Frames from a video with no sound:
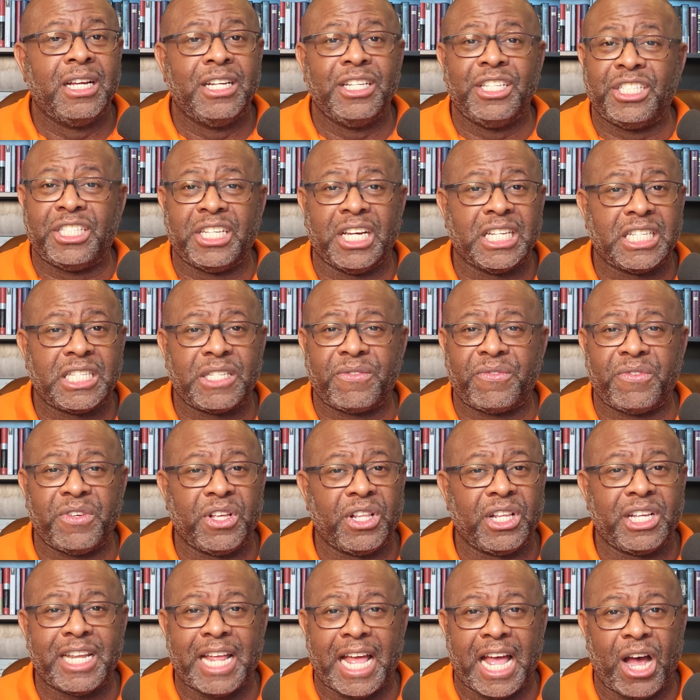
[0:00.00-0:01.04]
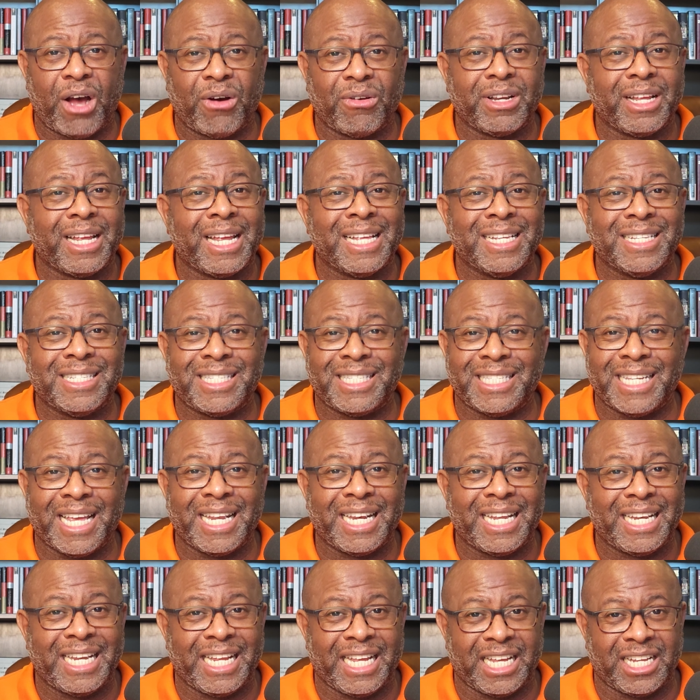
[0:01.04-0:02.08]
Just fill it out and
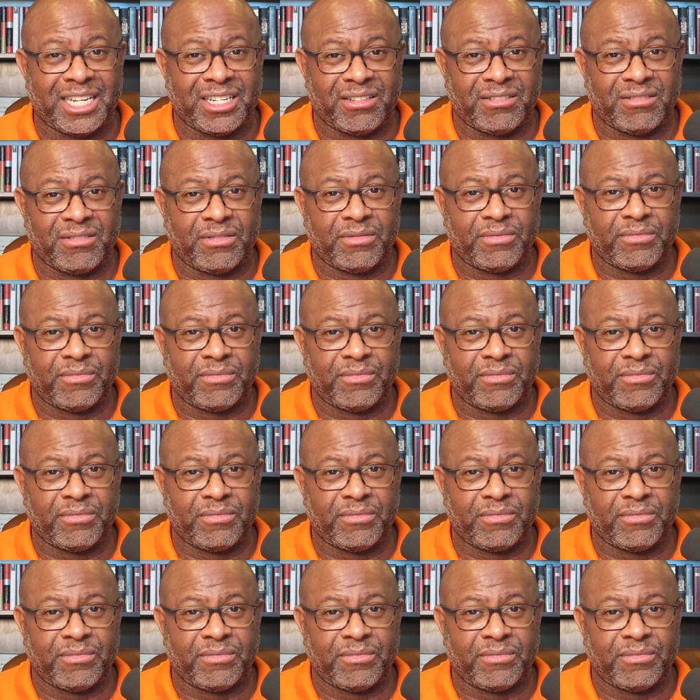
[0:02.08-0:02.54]
send it in.